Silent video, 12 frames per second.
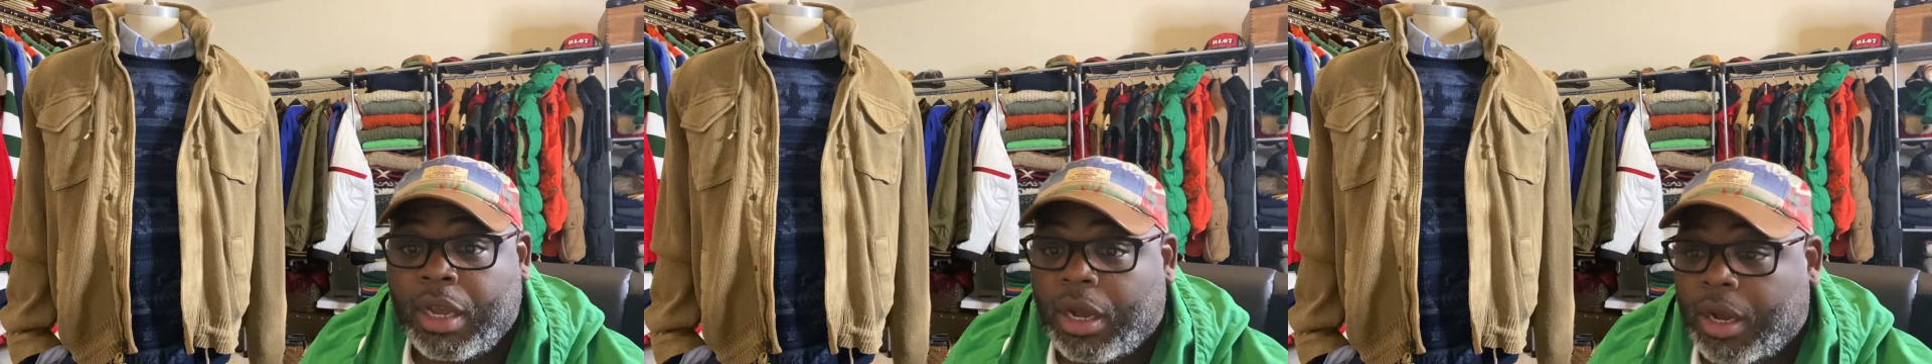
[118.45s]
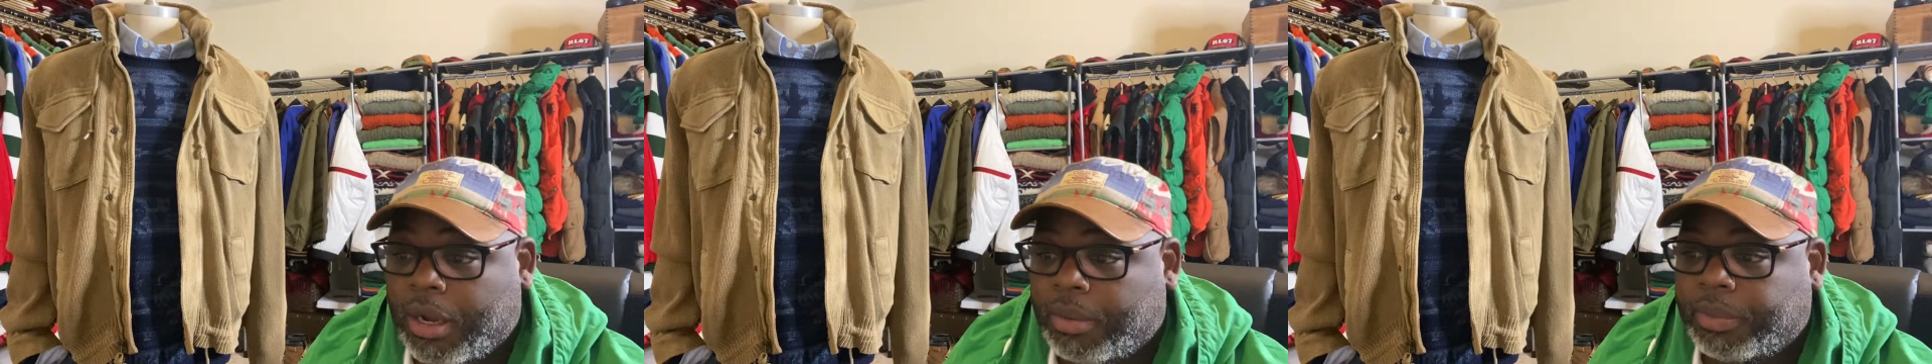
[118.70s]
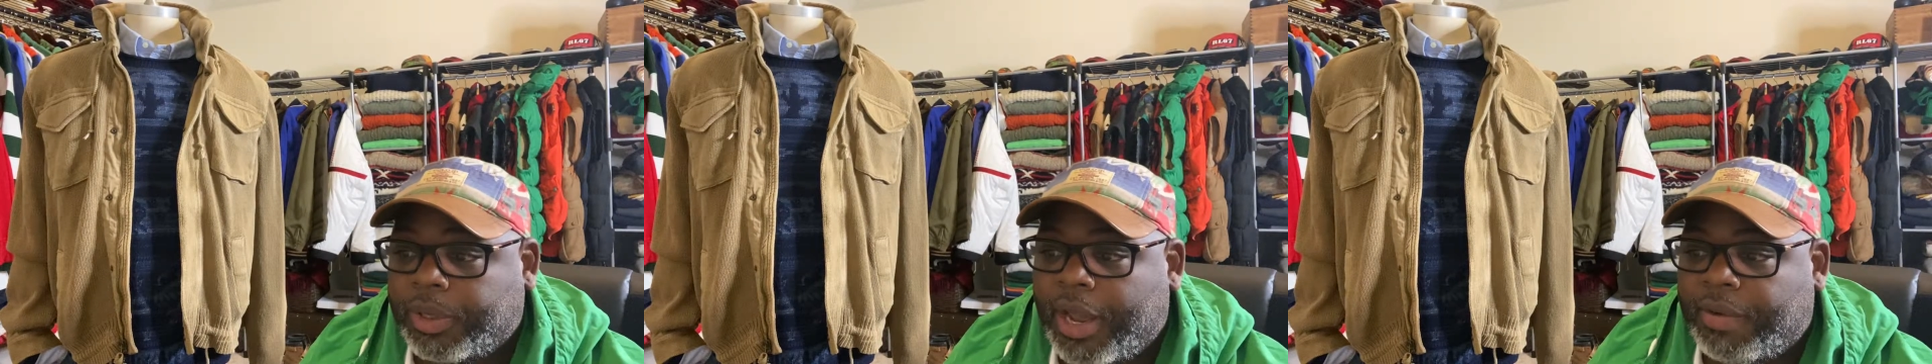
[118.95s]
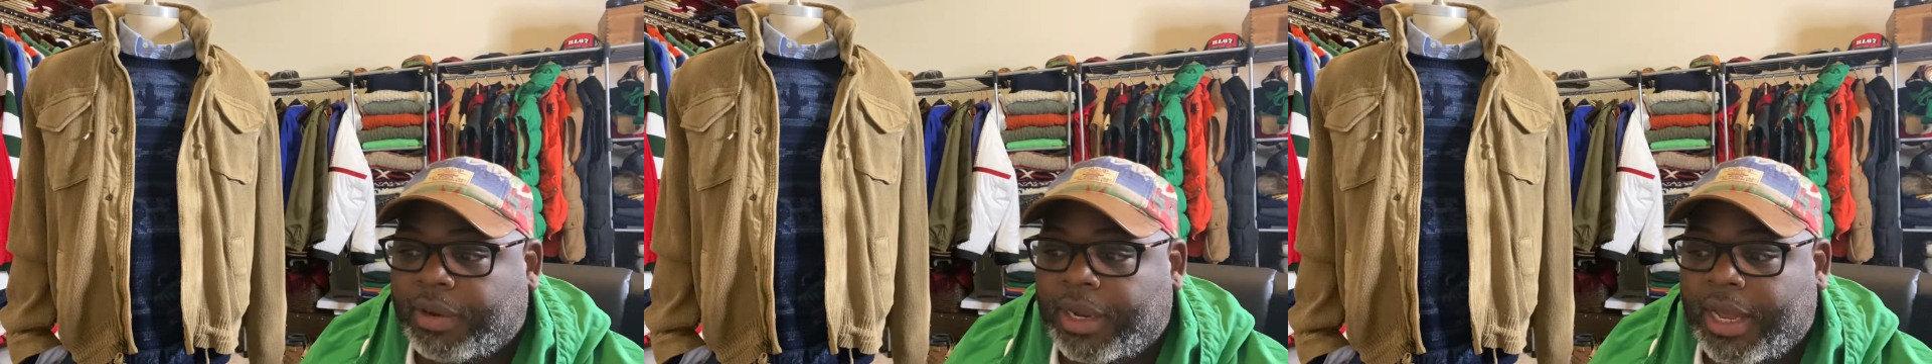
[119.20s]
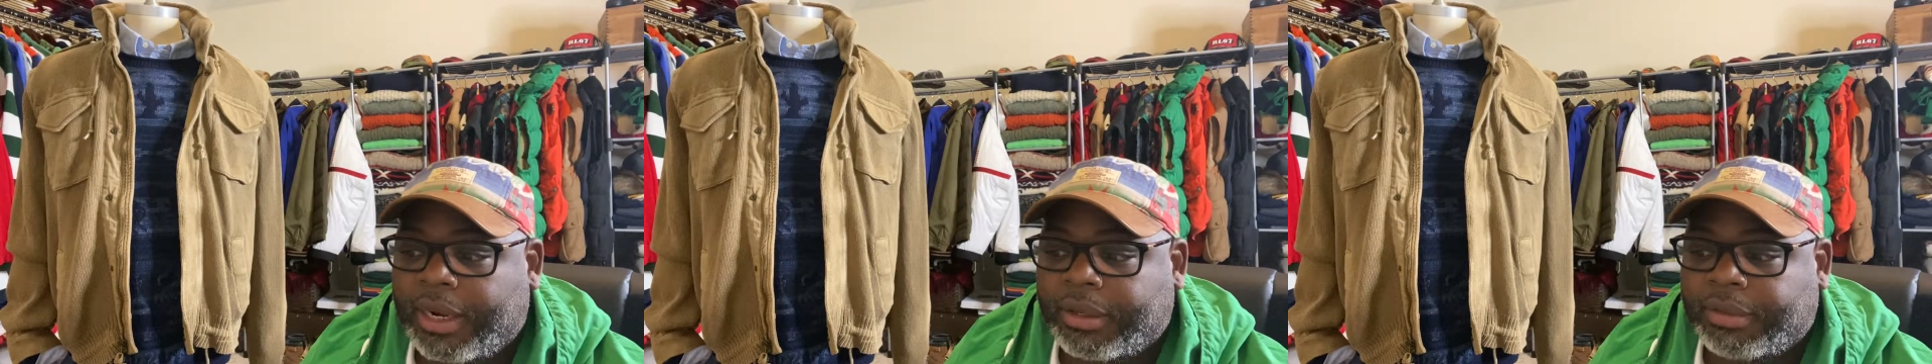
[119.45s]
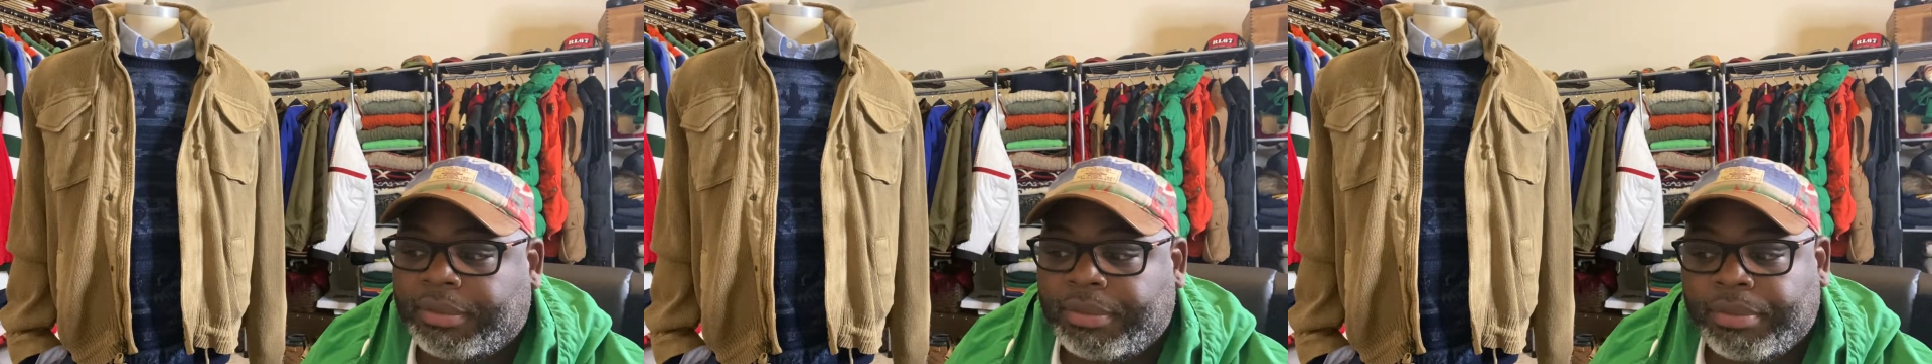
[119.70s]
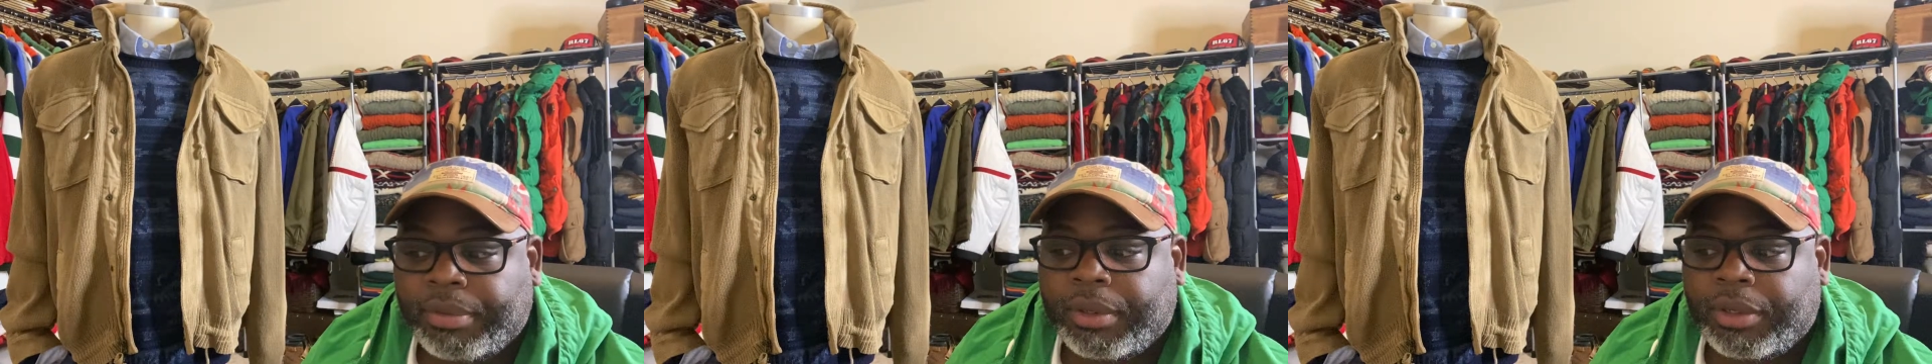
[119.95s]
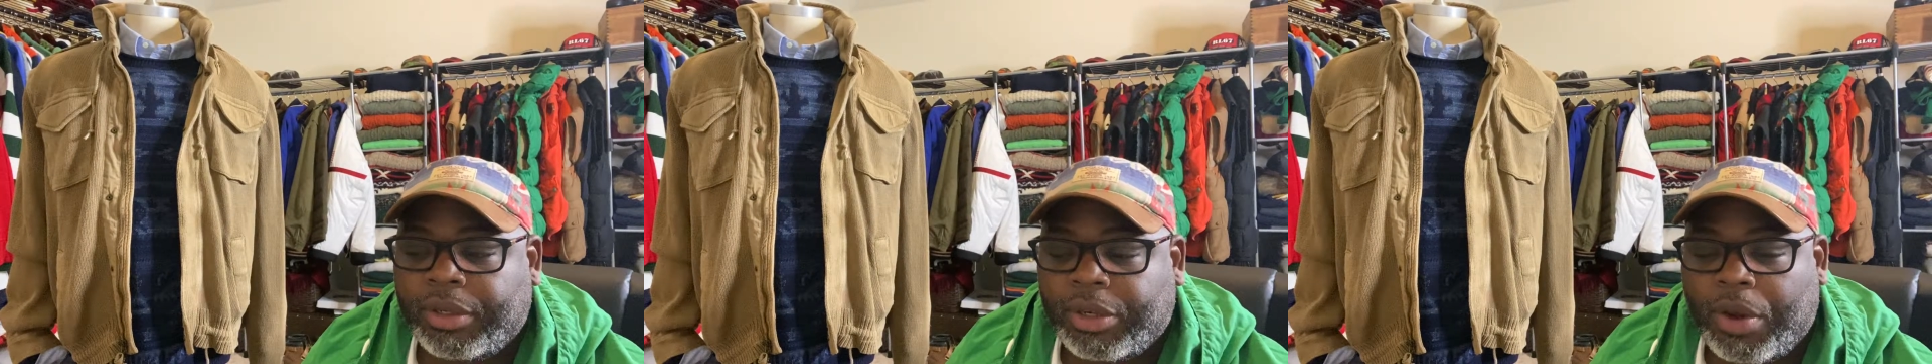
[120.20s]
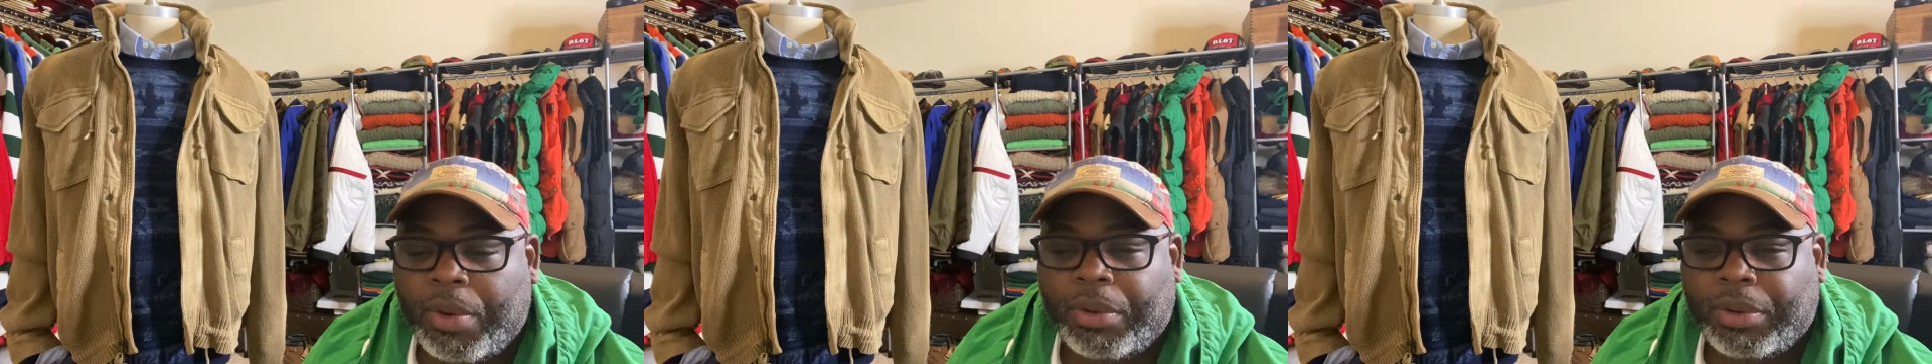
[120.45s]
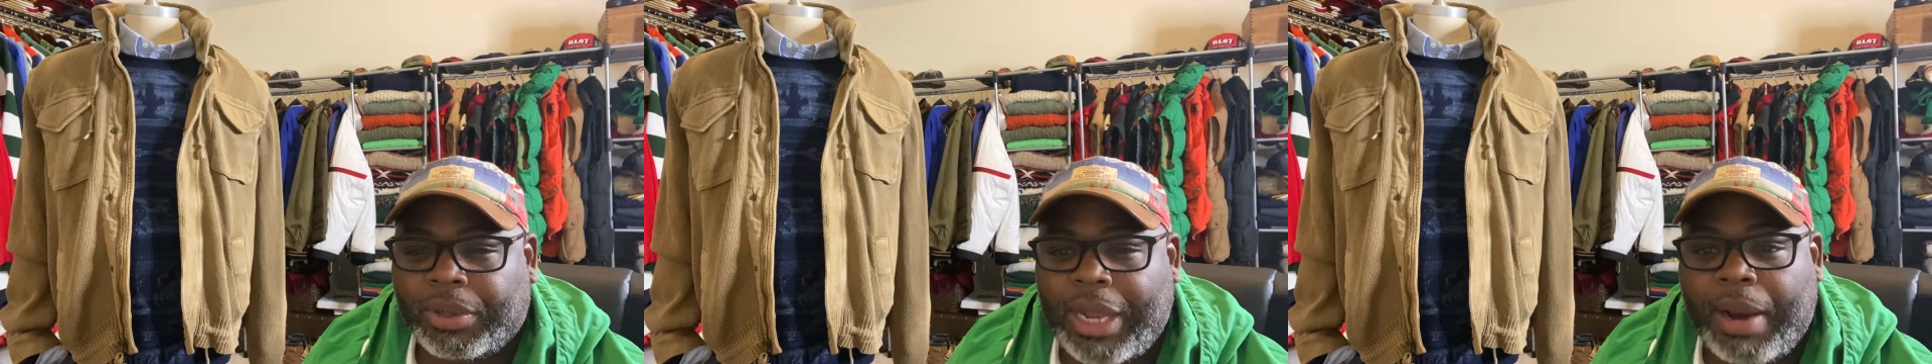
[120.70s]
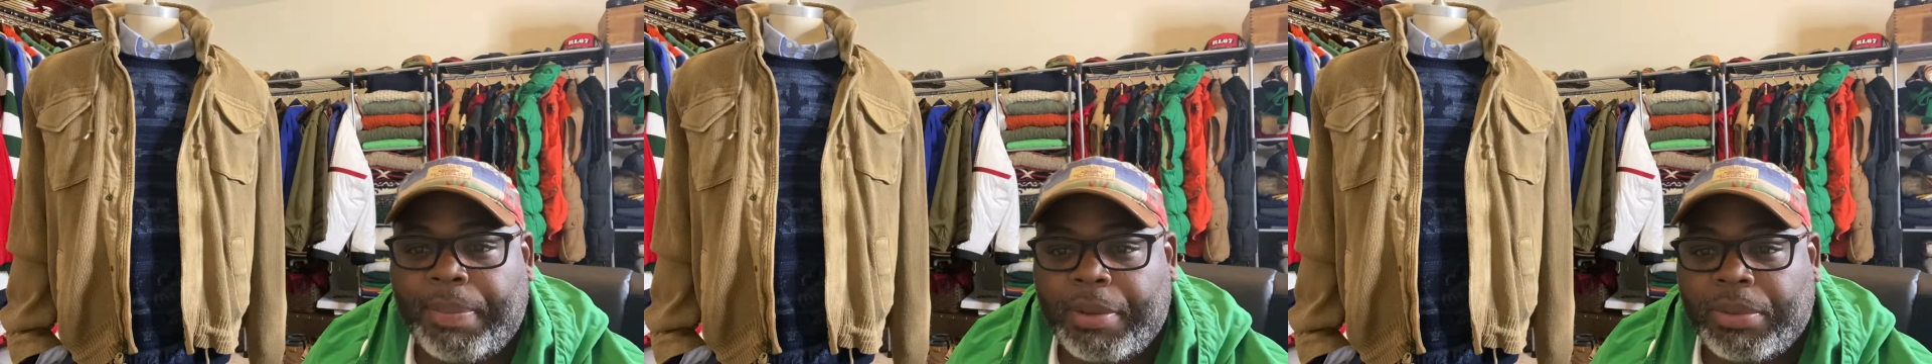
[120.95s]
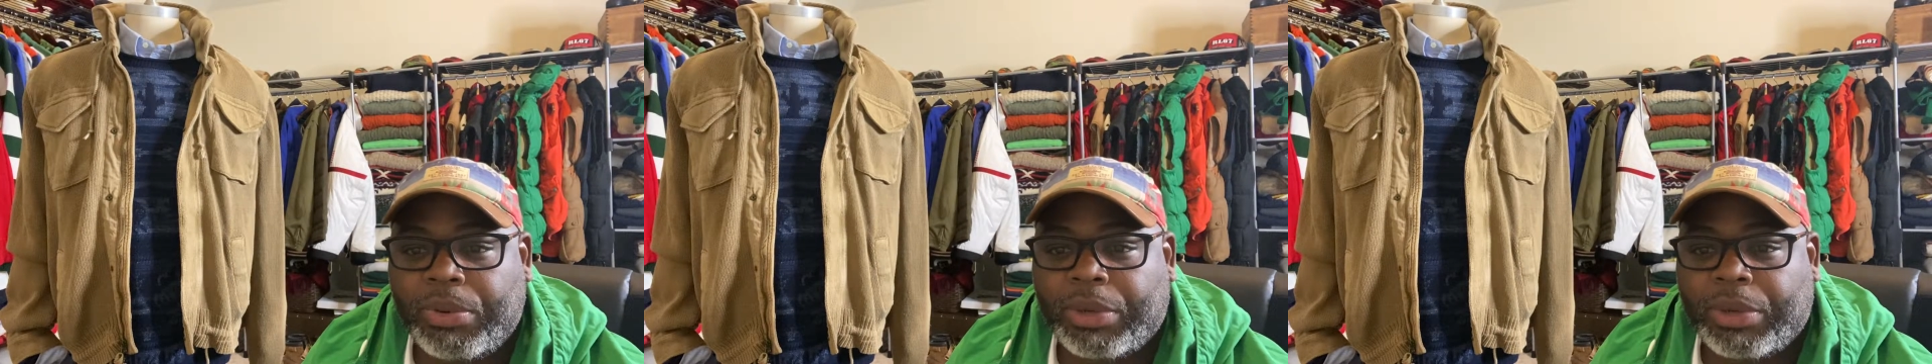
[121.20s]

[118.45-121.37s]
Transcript: Um, we have a lot of you know, a lot of people who